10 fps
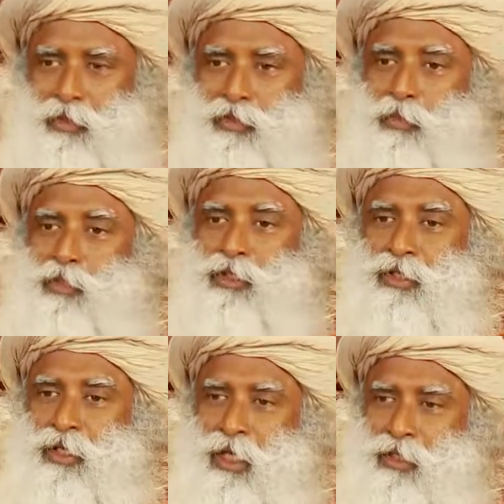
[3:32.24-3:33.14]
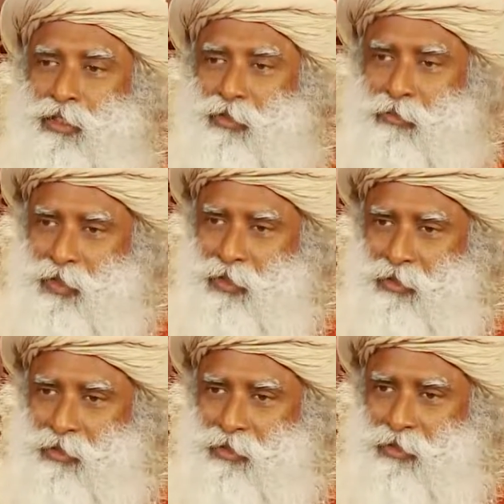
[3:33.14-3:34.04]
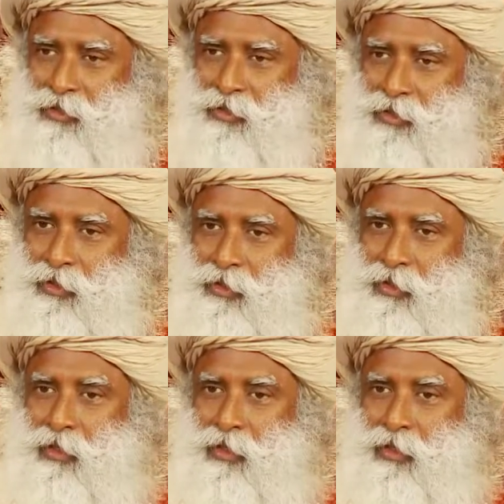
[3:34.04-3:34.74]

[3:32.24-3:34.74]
So personality means